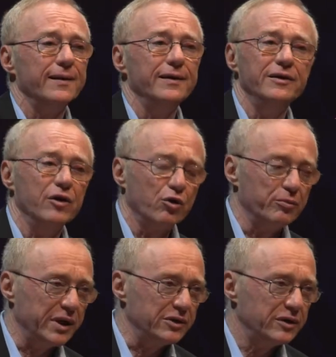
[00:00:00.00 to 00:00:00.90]
in the
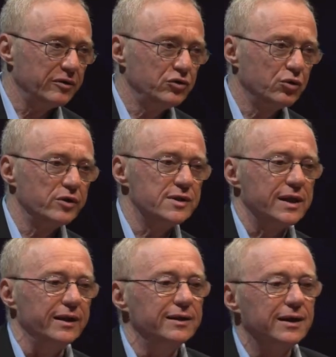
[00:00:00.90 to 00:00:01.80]
occupied territories
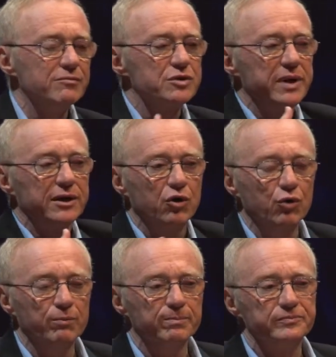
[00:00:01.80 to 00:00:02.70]
and he comes back
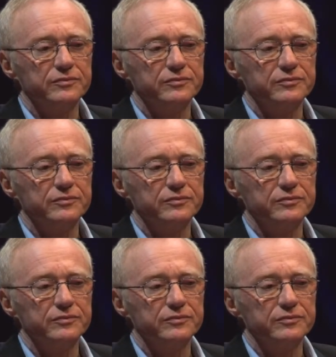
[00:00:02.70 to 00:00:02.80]
home